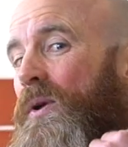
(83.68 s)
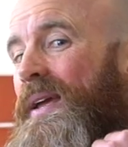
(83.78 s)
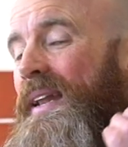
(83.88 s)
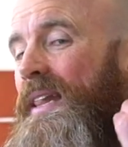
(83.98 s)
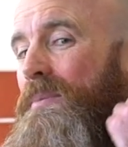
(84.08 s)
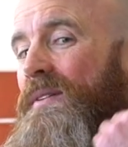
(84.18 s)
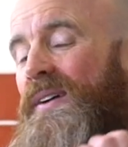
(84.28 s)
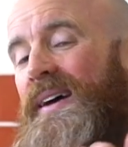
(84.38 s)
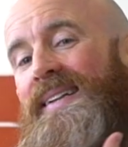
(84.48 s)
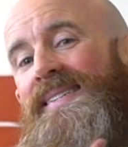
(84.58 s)
putting a little bit of
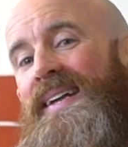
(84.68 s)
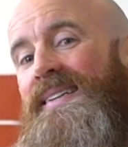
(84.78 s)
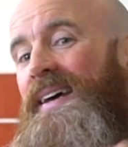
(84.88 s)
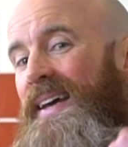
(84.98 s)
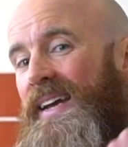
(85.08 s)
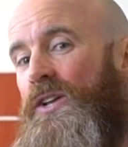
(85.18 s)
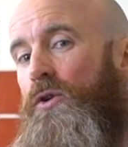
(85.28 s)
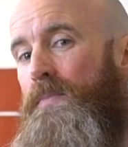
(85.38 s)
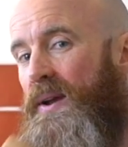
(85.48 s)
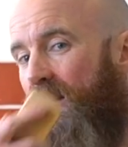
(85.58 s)
a dent in
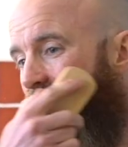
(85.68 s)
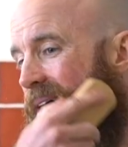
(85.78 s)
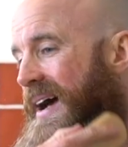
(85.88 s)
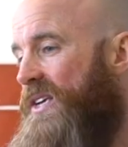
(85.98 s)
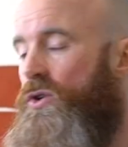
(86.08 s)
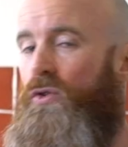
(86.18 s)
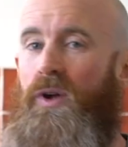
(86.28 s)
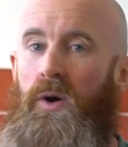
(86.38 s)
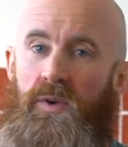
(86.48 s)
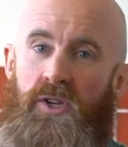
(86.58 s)
your beard as you go
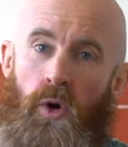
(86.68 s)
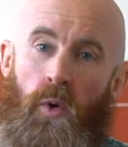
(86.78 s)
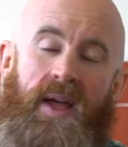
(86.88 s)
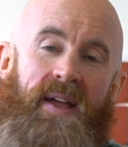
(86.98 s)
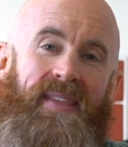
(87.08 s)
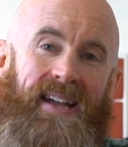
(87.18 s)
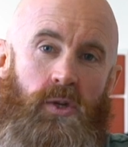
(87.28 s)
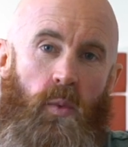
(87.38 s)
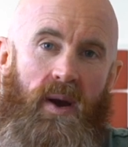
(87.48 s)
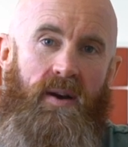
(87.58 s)
around. So
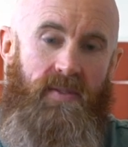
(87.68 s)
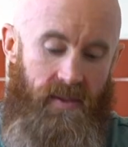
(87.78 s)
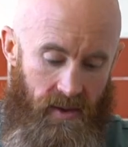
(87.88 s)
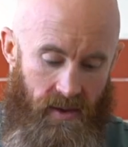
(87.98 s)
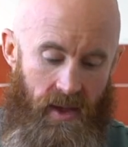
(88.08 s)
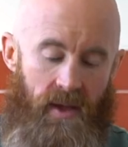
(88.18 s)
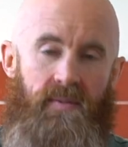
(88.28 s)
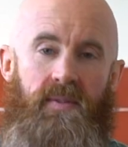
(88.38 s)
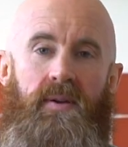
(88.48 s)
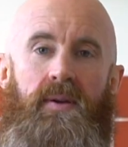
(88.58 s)
that's where
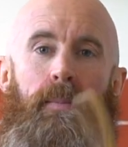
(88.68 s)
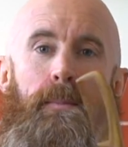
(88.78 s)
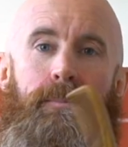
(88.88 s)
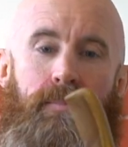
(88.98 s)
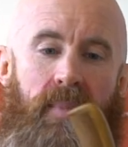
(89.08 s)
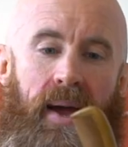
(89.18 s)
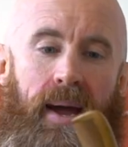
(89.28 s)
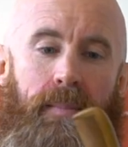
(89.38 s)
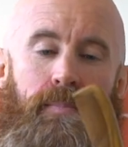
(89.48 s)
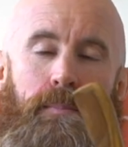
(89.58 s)
the
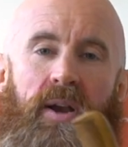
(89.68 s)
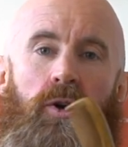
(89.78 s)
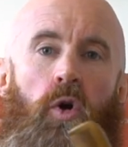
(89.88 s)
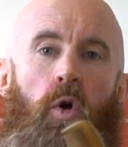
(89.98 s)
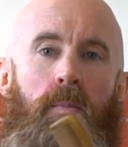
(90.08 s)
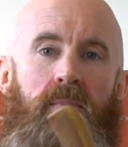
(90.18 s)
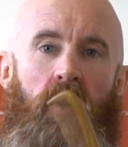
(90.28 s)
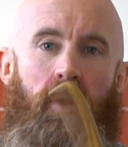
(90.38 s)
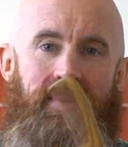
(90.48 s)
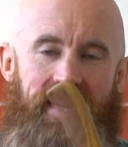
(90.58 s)
beard comb
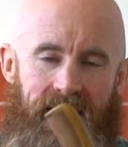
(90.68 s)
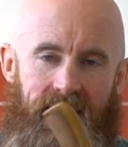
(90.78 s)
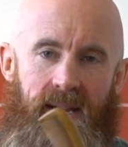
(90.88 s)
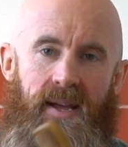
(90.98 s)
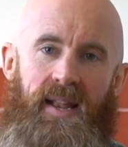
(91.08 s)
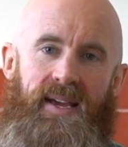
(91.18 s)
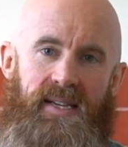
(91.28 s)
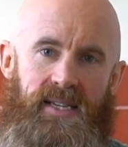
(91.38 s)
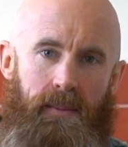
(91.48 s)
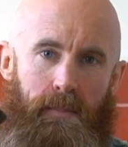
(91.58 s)
comes in. Like I
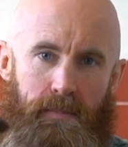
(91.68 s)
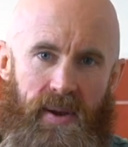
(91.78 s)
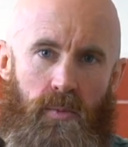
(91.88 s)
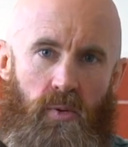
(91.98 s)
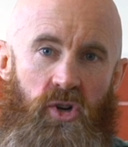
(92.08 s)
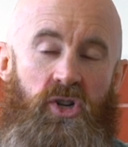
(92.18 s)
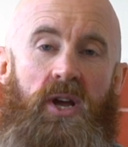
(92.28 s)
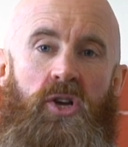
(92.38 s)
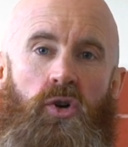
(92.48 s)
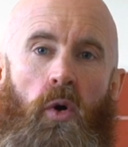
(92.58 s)
said, beard brush,
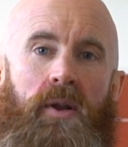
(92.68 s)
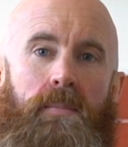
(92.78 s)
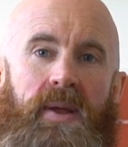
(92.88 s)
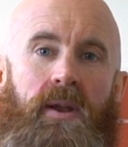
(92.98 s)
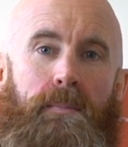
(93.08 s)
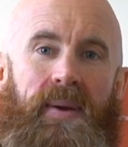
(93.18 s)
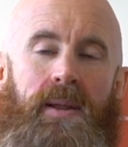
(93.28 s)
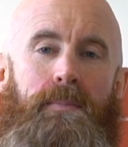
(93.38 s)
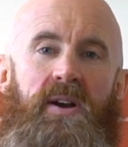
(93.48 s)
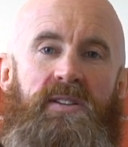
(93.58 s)
short and
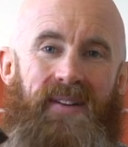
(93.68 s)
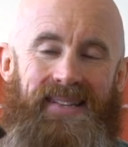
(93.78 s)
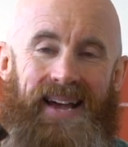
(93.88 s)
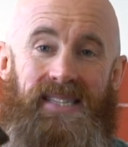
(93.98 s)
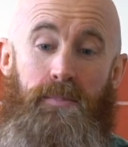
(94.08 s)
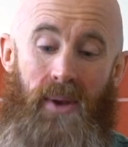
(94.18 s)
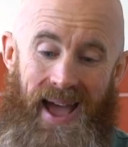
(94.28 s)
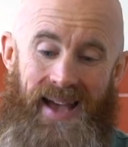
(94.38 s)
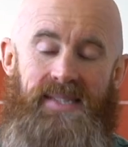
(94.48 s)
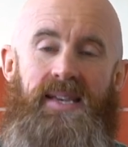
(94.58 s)
medium beards, fantastic. But
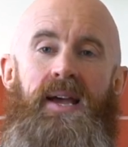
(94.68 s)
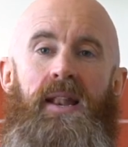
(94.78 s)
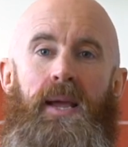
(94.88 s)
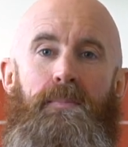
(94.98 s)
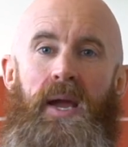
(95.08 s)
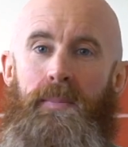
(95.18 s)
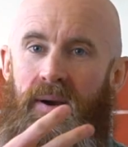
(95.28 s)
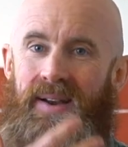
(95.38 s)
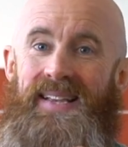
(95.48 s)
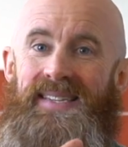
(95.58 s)
as like my
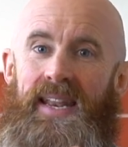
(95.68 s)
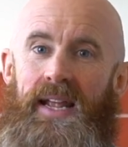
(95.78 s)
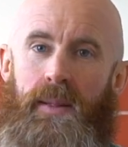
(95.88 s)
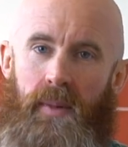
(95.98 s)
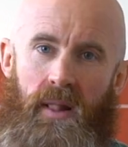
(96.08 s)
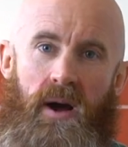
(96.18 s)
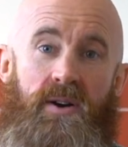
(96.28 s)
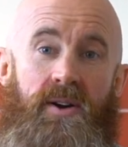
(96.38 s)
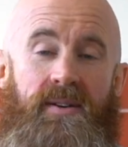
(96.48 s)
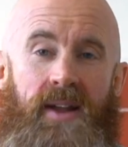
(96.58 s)
beard is getting a little bit
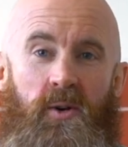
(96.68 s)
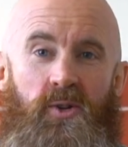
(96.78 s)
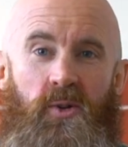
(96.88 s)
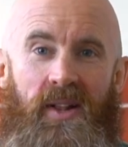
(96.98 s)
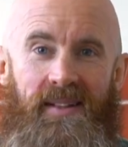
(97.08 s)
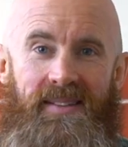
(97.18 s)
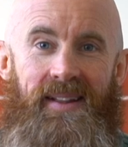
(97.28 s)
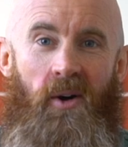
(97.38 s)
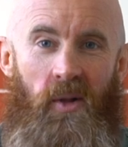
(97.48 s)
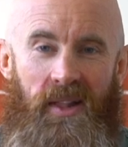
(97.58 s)
longer now due
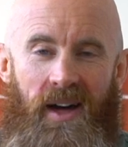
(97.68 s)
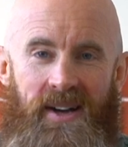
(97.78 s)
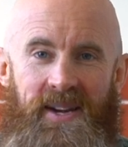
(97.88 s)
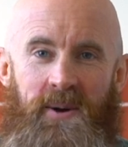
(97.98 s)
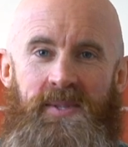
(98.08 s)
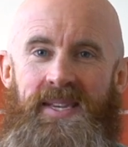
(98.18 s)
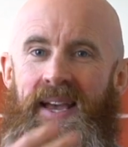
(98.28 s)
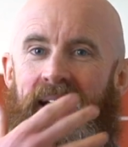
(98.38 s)
to all the lockdowns